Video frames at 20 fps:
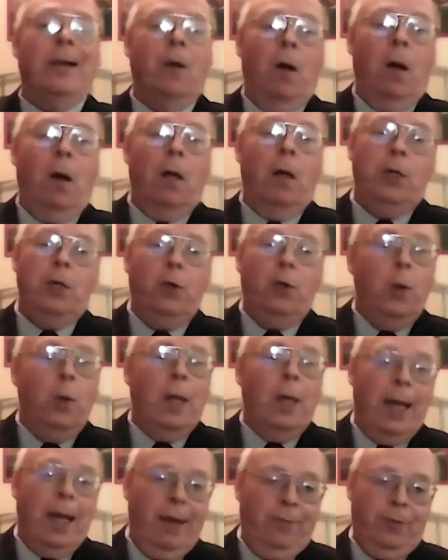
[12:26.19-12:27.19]
All you
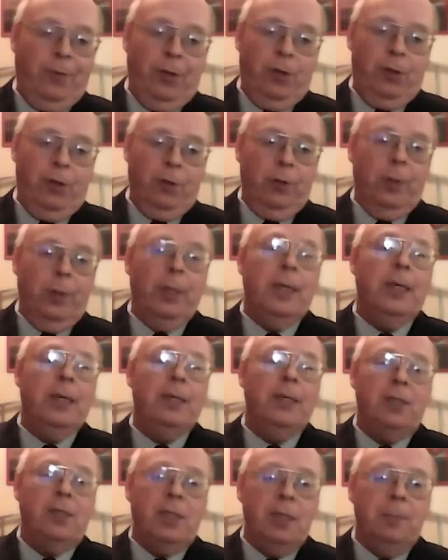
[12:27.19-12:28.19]
will have to do
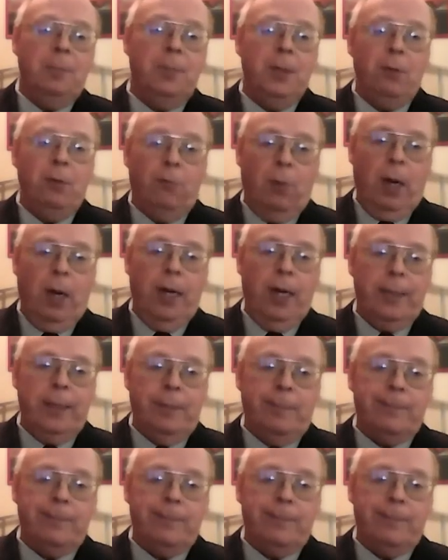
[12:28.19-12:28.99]
is simply write